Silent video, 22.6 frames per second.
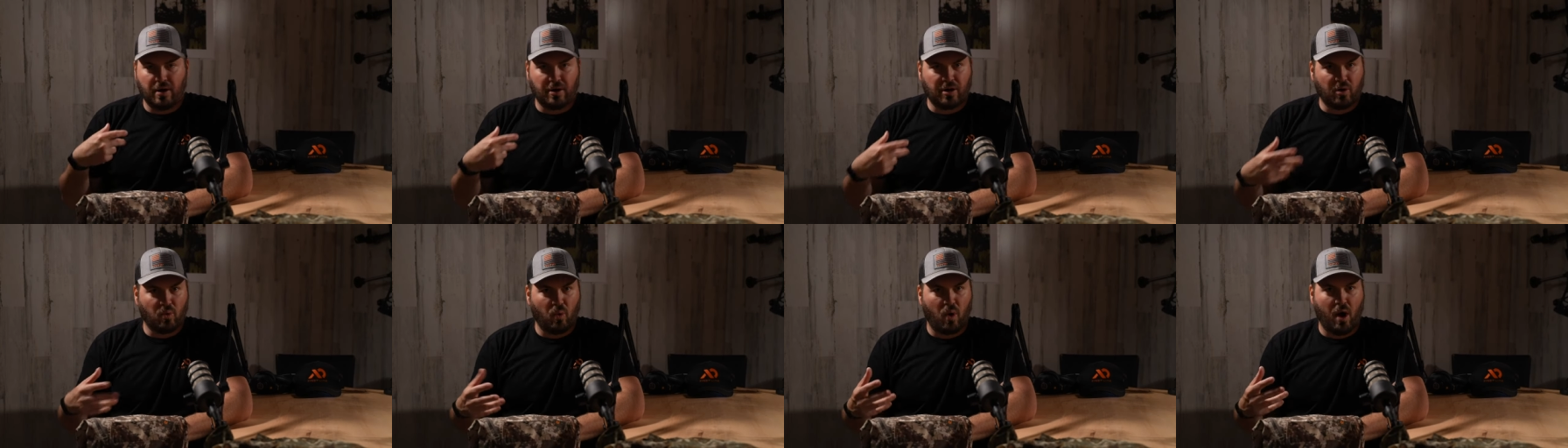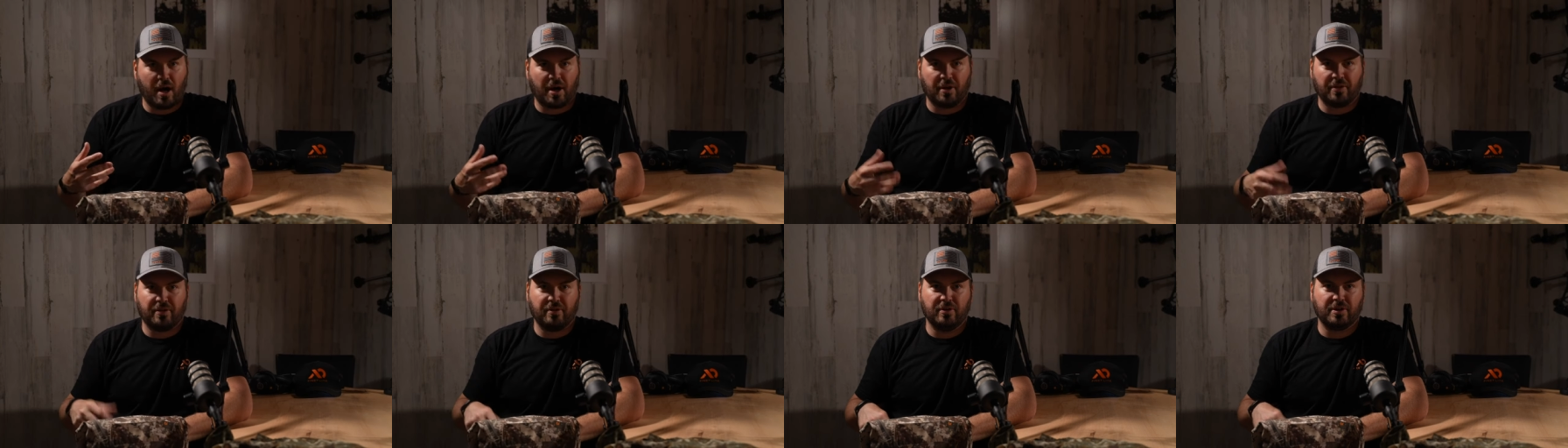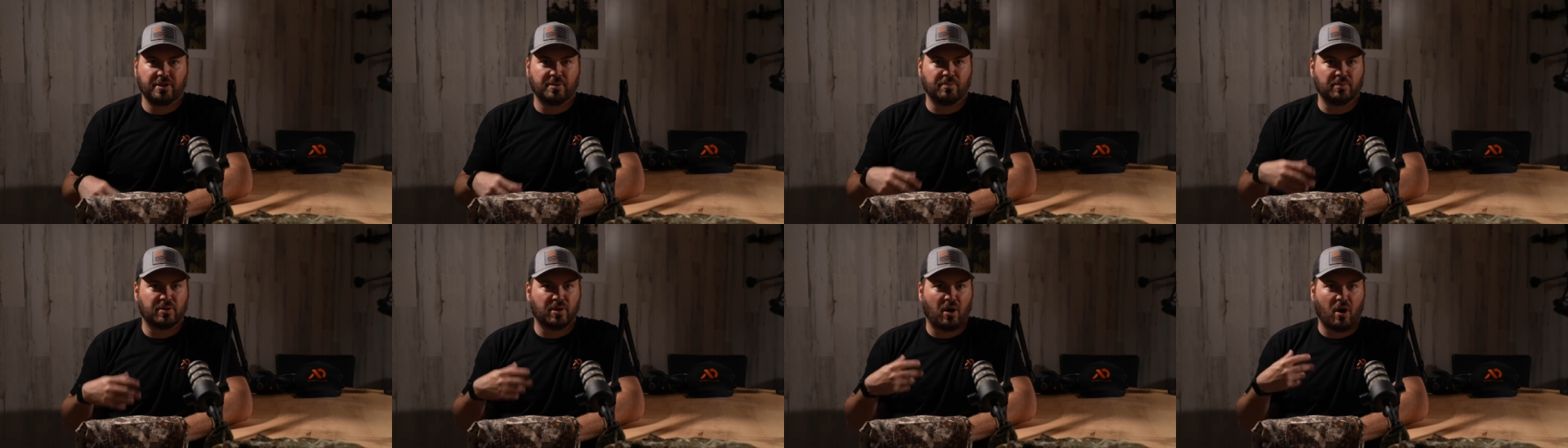or you're walking through
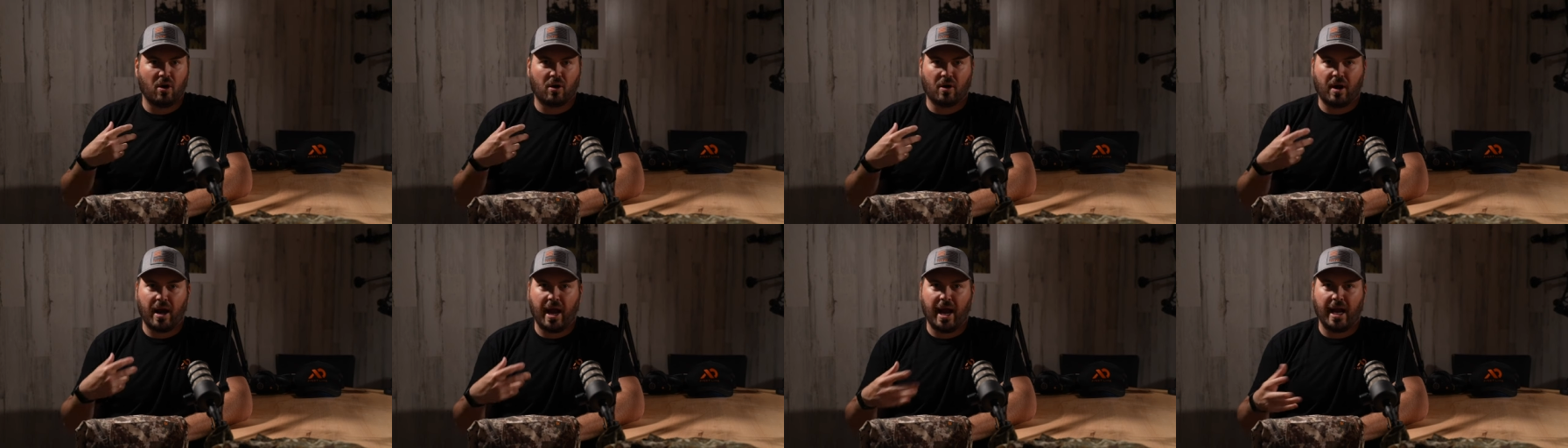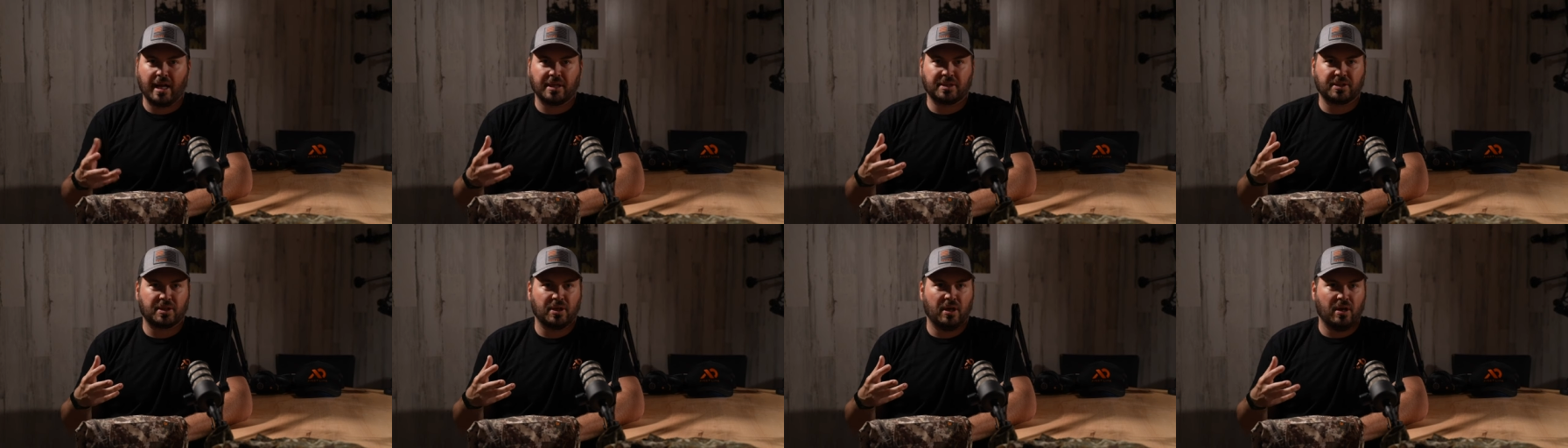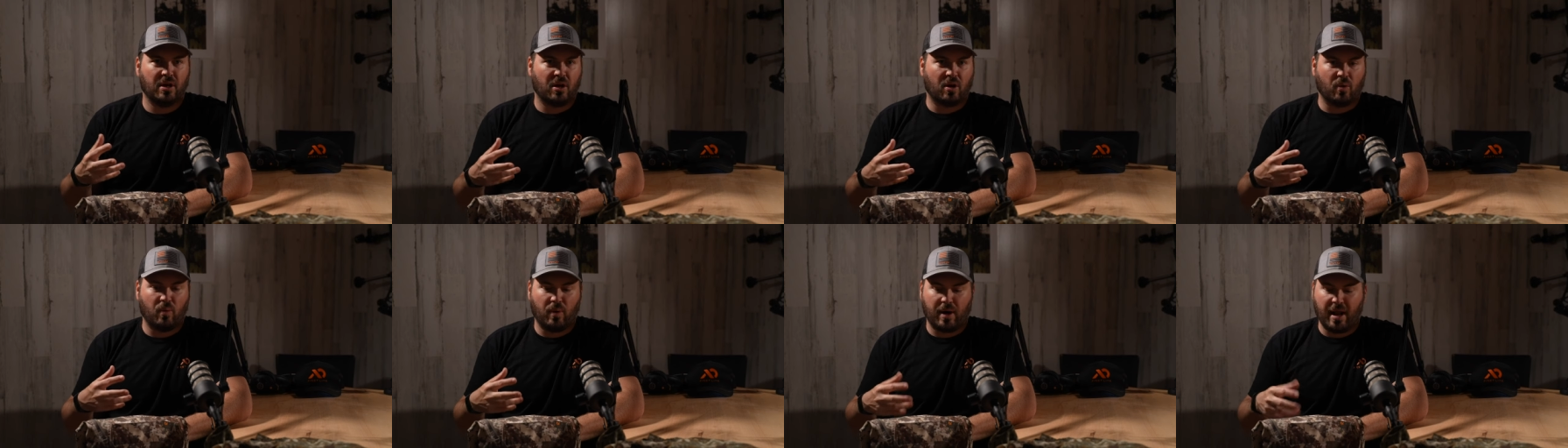some tall grass
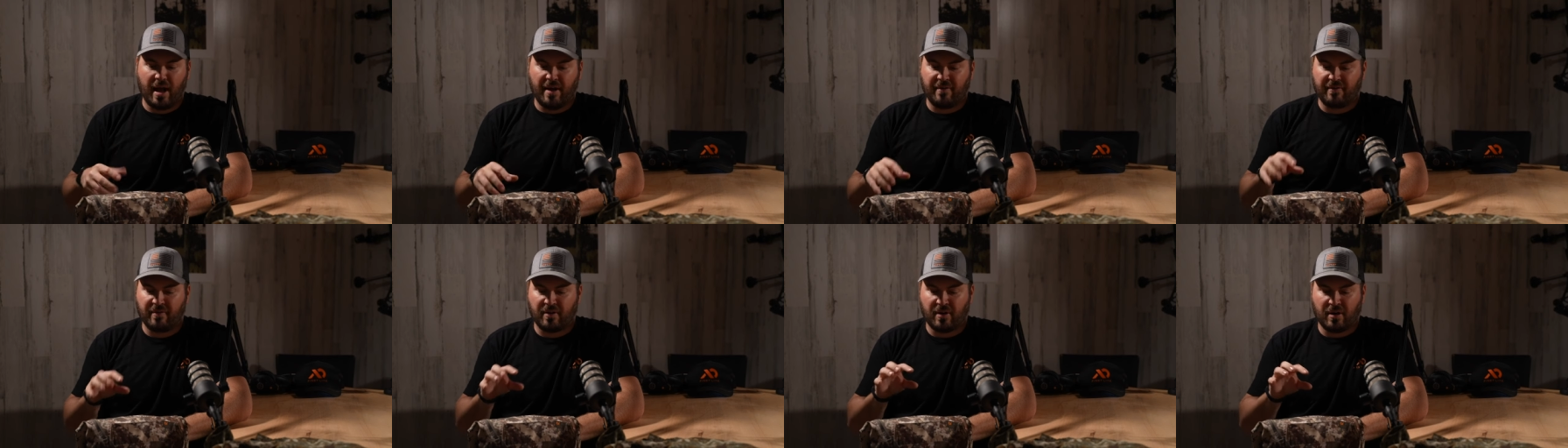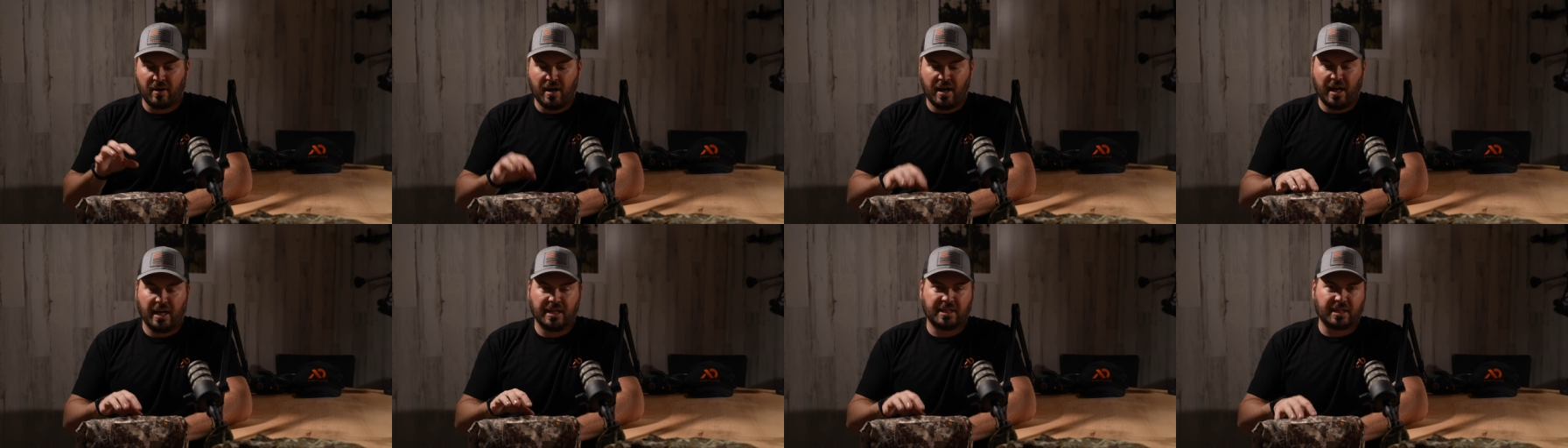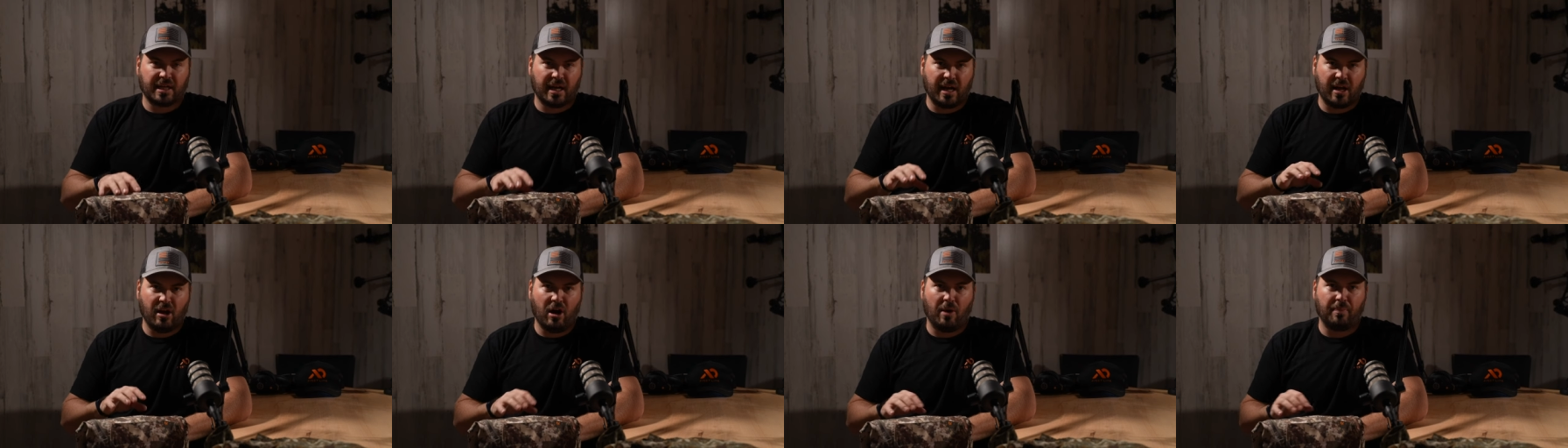or whatever, it's
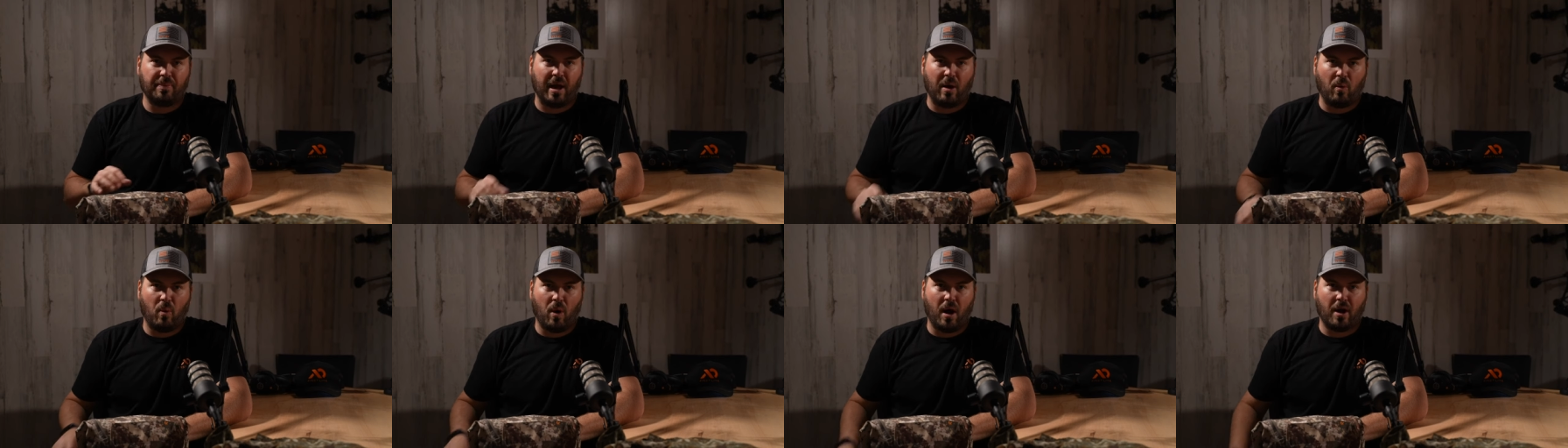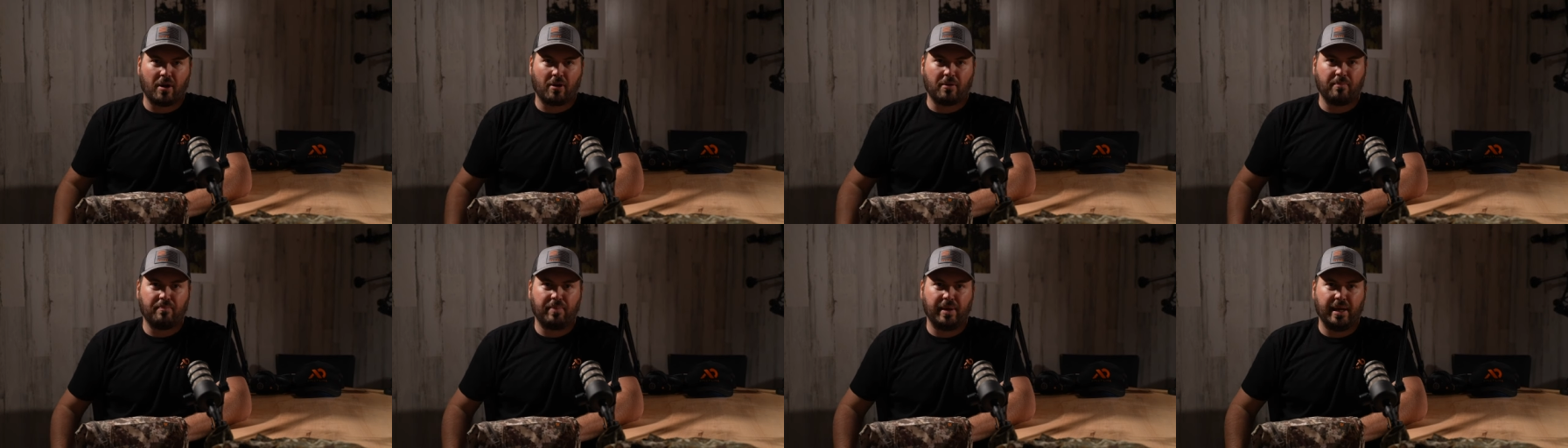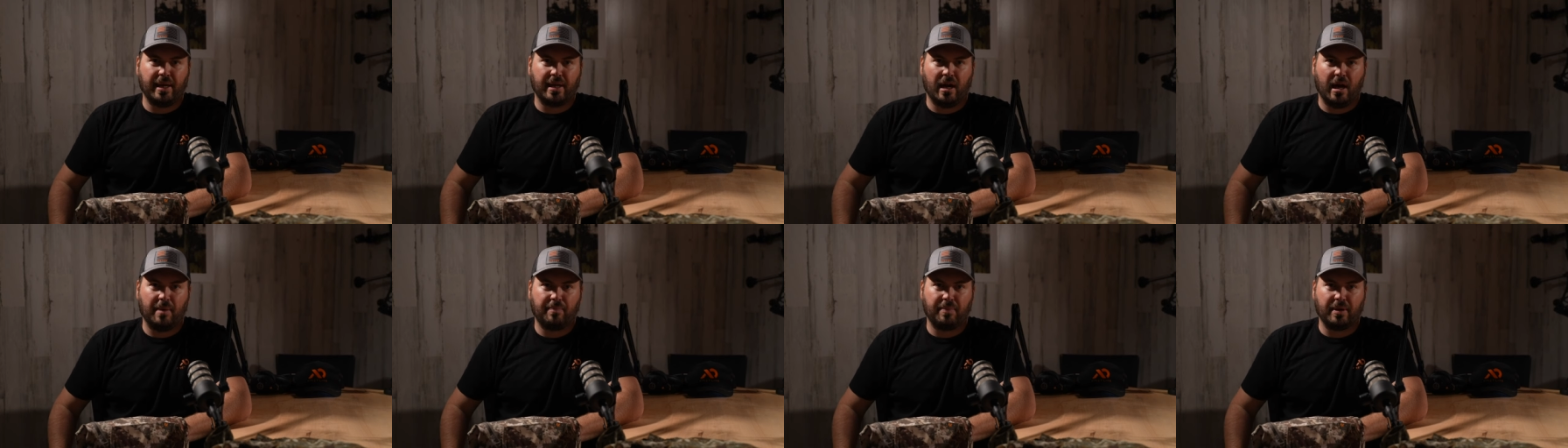going to help that water
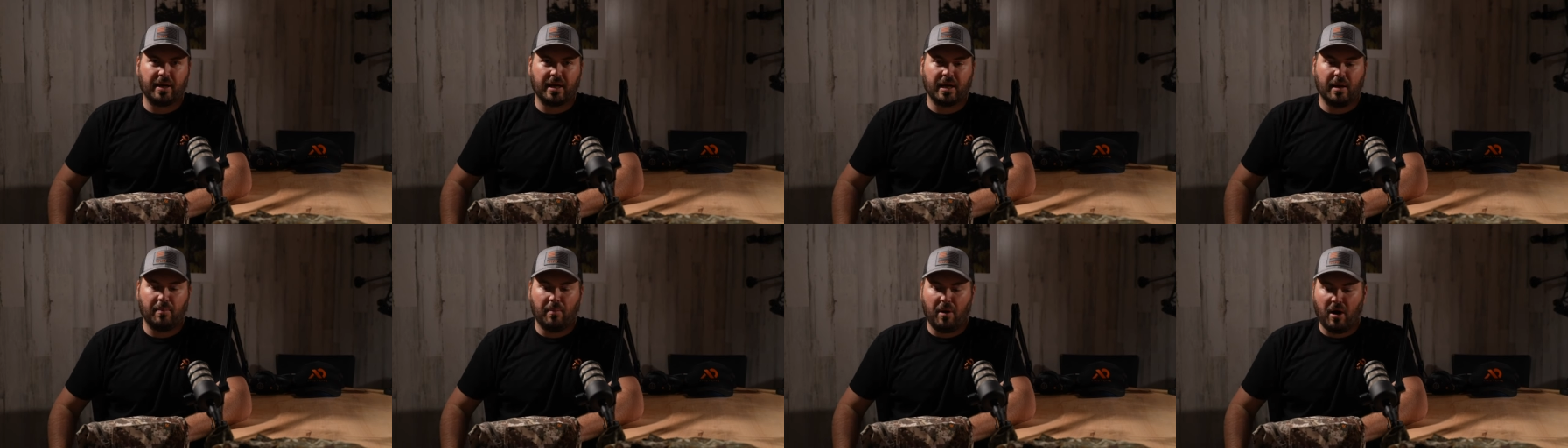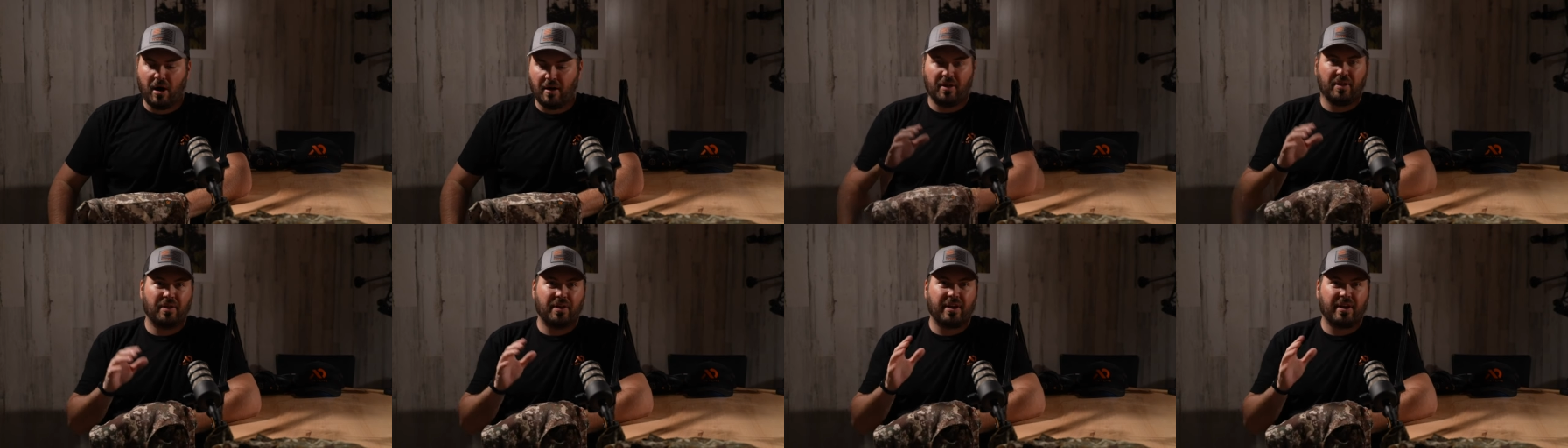bead up and come off.